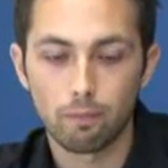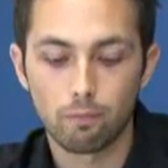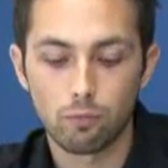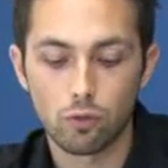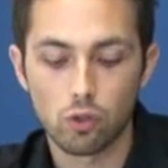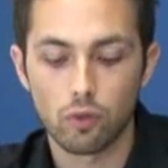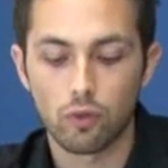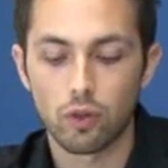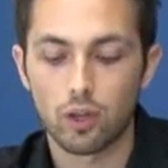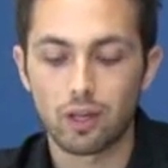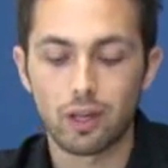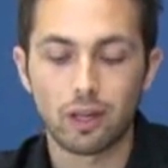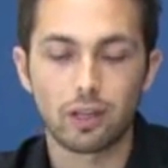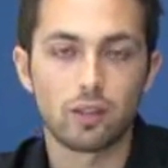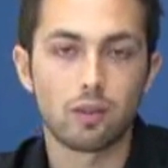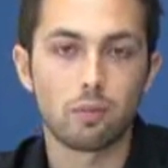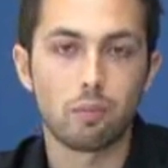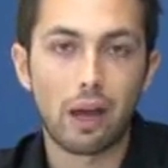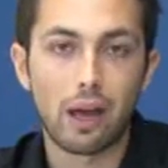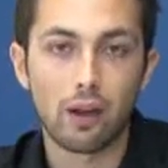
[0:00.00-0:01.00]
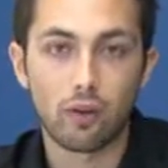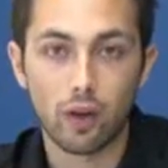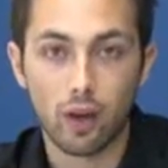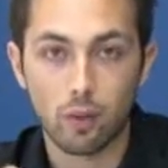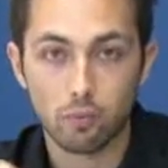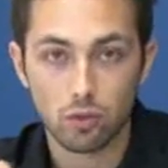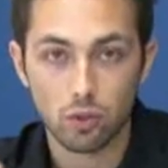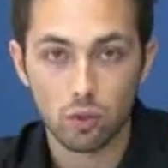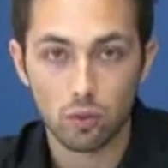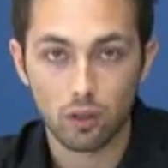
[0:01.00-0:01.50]
So if you connected the battery
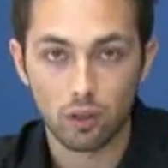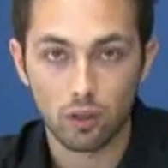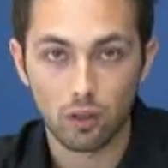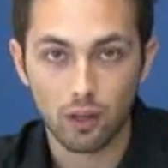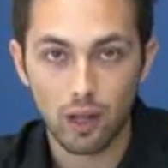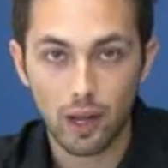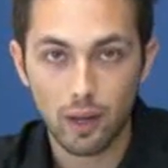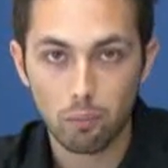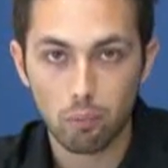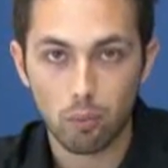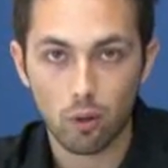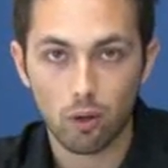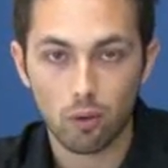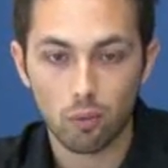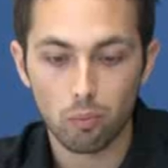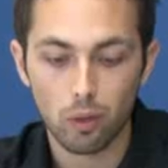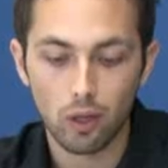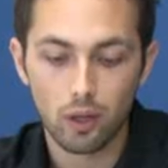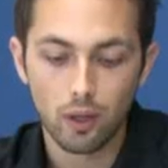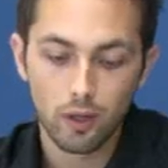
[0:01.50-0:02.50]
up to a little light bulb,